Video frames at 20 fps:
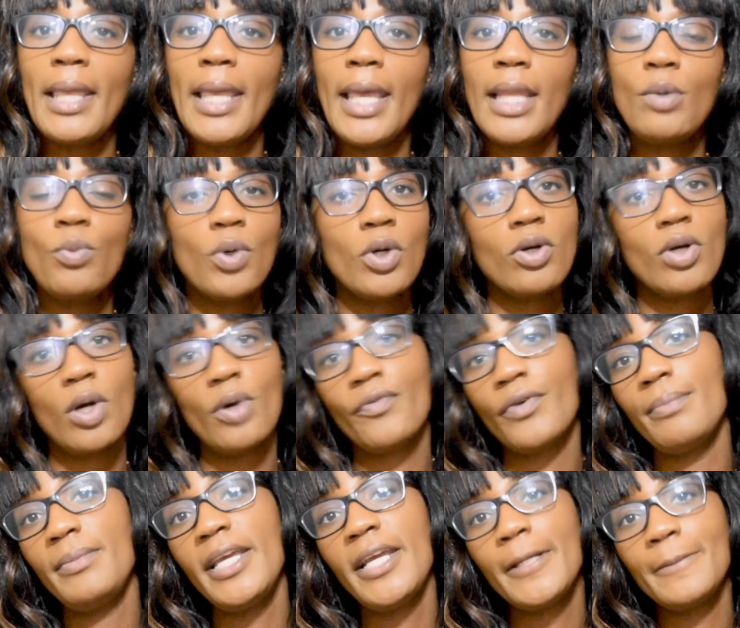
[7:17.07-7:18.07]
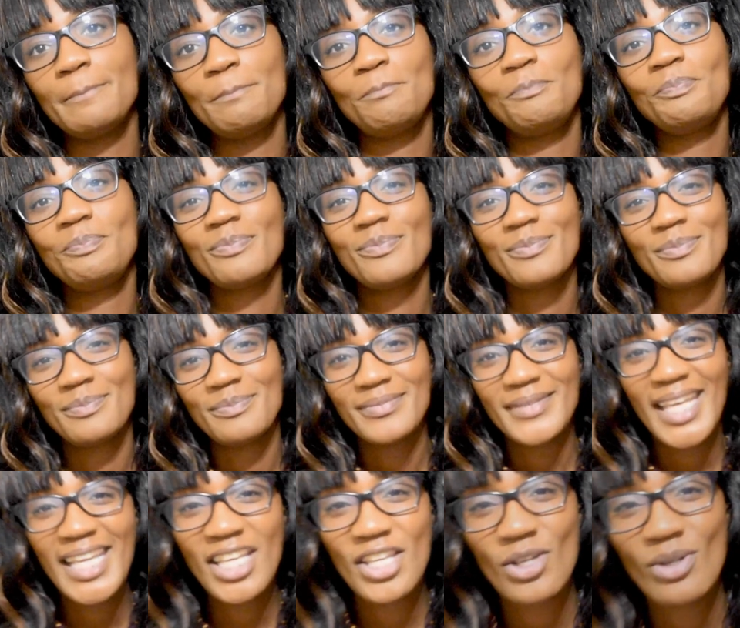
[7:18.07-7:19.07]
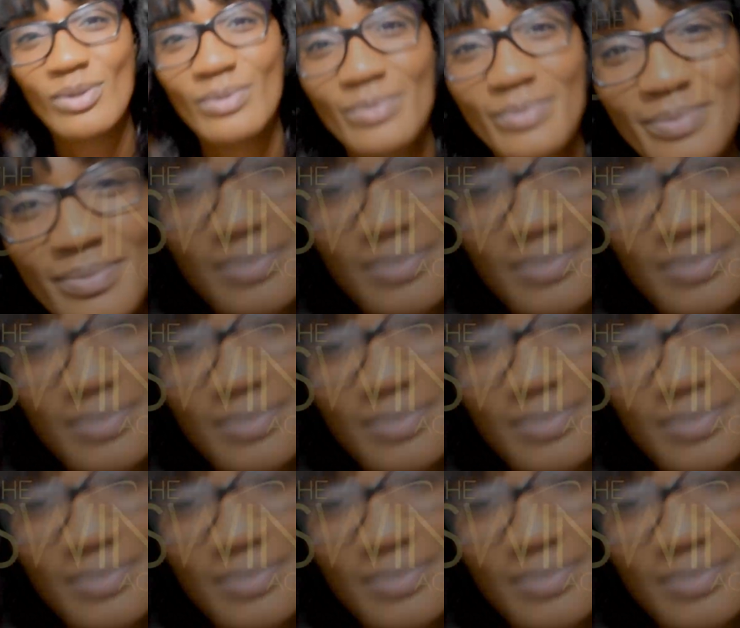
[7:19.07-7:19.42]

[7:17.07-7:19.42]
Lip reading: and we'll go from there. Thank you.